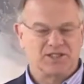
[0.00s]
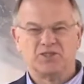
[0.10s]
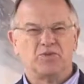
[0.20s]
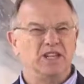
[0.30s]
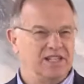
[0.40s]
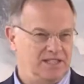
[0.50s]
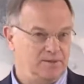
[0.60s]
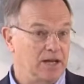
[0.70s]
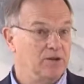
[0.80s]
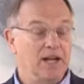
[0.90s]
The Swedish.
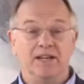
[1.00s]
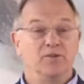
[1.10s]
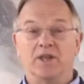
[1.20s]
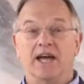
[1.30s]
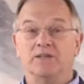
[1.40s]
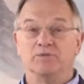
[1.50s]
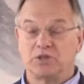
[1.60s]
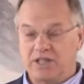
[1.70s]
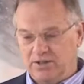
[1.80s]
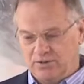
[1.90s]
I don't, I don't know they had
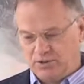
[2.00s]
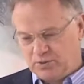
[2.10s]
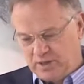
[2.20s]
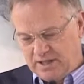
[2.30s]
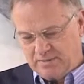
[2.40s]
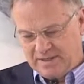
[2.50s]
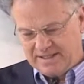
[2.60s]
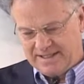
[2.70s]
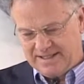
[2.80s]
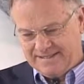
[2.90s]
mosquitoes in Sweden, but
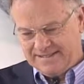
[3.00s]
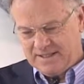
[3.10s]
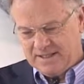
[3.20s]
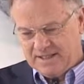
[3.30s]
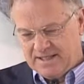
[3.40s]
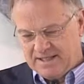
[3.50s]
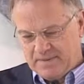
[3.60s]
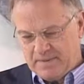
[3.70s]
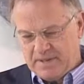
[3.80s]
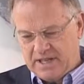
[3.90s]
uh,
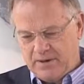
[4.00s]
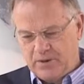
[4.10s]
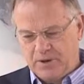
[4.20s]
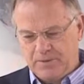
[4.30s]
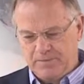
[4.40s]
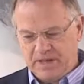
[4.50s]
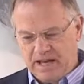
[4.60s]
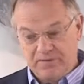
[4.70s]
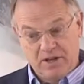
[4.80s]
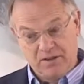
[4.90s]
there we go. They
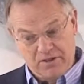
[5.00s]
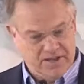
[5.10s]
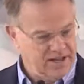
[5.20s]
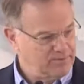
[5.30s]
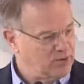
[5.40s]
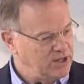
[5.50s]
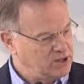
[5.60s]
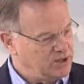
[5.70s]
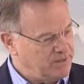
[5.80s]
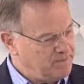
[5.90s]
have the other thing, I'm
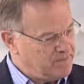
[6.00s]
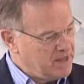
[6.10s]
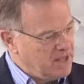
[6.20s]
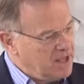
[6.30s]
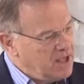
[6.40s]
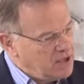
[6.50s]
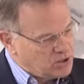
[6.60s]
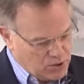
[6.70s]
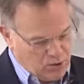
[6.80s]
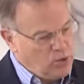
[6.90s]
quite sure.
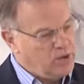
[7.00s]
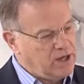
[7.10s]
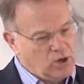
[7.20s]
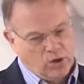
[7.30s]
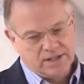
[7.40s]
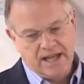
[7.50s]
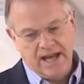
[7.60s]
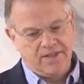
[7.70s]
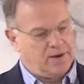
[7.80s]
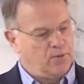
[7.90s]
So holding it all
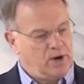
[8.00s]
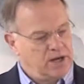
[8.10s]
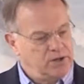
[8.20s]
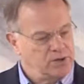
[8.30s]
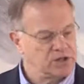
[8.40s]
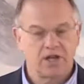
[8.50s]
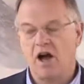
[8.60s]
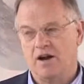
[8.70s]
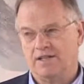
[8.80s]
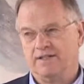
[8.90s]
together, where do you
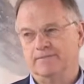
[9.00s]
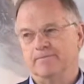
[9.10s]
start?